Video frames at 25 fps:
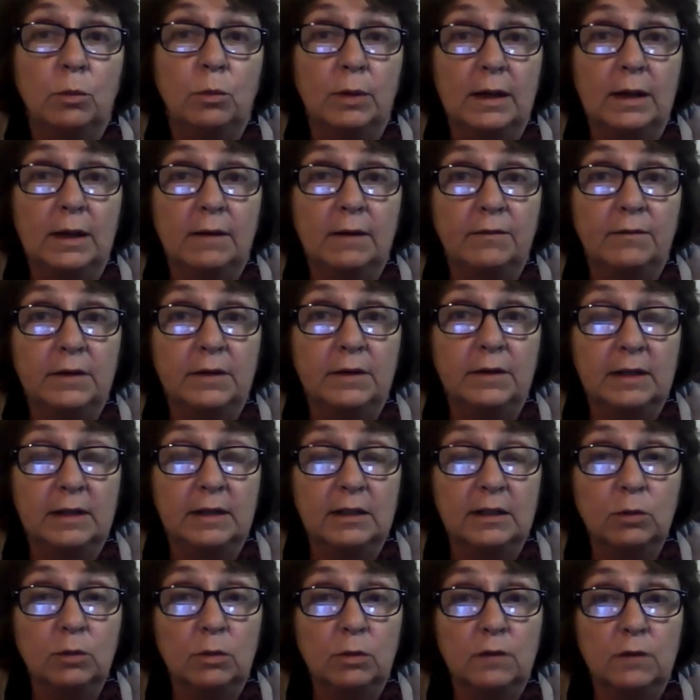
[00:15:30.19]
We have
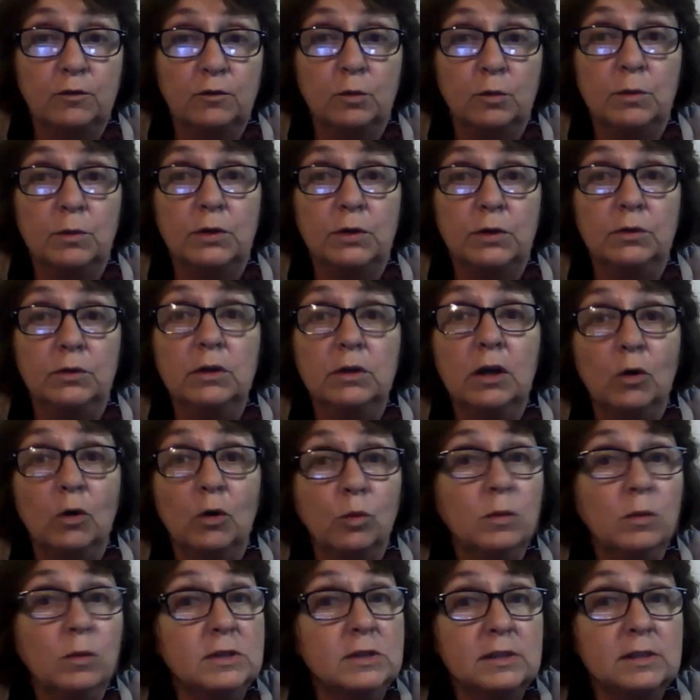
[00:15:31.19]
another one for marula,
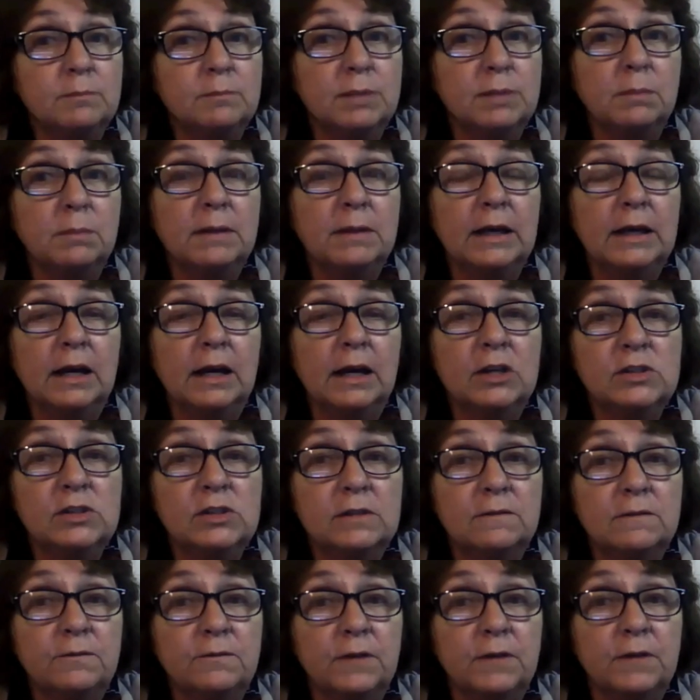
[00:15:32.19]
almost in
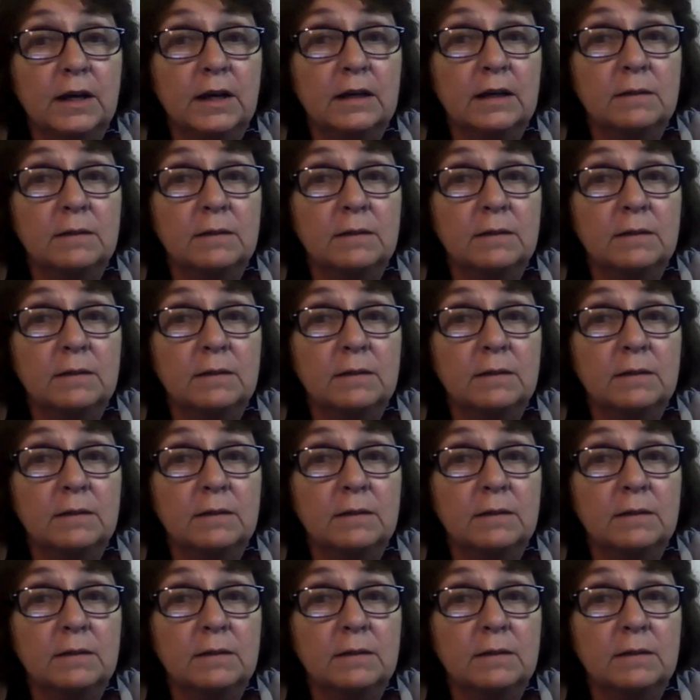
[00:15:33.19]
publication